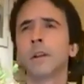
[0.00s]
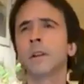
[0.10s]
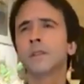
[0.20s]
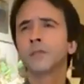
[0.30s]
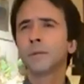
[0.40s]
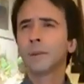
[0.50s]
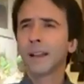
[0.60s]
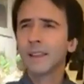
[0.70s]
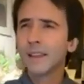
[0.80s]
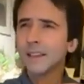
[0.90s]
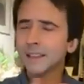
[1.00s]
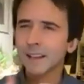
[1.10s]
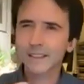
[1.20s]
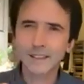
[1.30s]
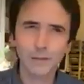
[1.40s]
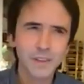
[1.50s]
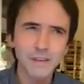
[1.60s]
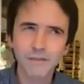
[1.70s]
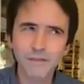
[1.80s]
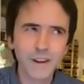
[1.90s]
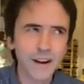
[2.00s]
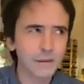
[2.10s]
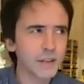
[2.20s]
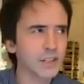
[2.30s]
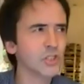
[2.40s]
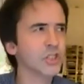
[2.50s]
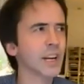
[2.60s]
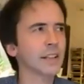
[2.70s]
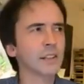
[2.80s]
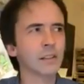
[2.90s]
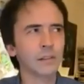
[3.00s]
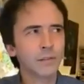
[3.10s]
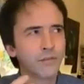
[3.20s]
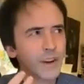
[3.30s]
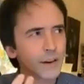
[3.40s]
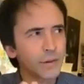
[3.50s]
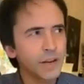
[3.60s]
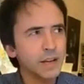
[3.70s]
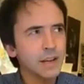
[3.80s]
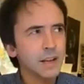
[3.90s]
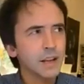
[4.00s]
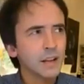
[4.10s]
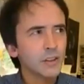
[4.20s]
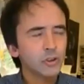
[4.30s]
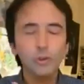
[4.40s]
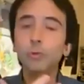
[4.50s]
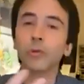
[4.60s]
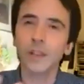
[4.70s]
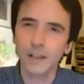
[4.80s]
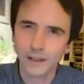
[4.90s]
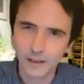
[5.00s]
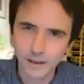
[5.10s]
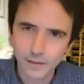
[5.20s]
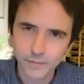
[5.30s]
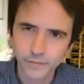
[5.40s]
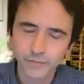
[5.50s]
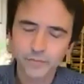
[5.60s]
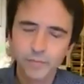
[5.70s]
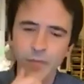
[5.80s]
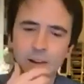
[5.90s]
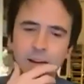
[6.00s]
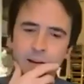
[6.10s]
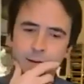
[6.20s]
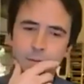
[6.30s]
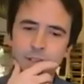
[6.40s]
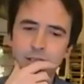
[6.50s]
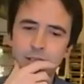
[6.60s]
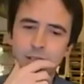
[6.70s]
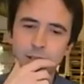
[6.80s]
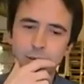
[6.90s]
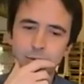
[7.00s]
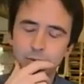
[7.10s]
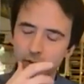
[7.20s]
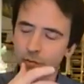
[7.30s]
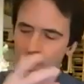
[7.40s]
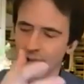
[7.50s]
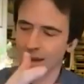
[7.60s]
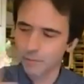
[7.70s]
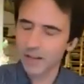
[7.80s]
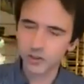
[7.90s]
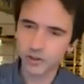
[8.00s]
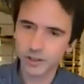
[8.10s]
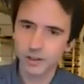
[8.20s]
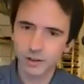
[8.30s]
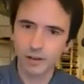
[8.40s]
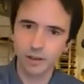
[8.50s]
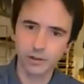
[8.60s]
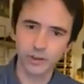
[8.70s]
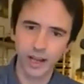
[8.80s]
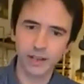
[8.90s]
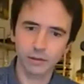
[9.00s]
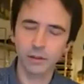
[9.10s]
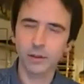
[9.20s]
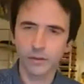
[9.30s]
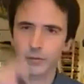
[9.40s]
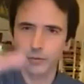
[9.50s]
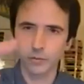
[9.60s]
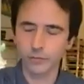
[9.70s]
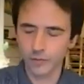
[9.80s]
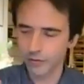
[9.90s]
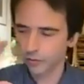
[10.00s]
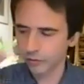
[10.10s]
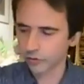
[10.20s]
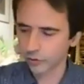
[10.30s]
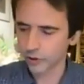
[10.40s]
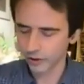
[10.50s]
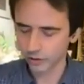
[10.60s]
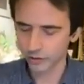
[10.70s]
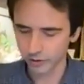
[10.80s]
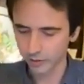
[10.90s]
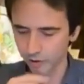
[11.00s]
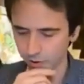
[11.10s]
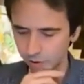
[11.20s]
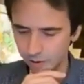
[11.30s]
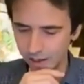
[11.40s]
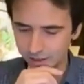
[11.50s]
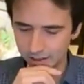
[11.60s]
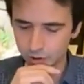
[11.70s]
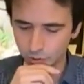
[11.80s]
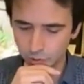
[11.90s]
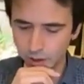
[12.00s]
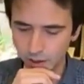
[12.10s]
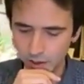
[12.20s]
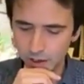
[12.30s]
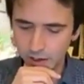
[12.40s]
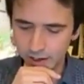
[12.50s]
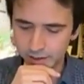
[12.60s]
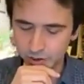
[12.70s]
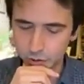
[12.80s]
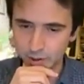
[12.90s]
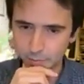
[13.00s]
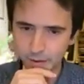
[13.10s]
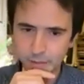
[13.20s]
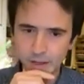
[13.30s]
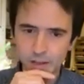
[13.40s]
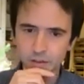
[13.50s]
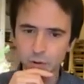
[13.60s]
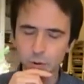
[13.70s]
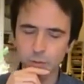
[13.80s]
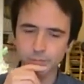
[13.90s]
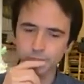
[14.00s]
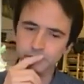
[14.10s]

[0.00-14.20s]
So I think it has something very gentle, very soothing, which is why I mentioned it in the title. If you saw it on the Adagio app. So.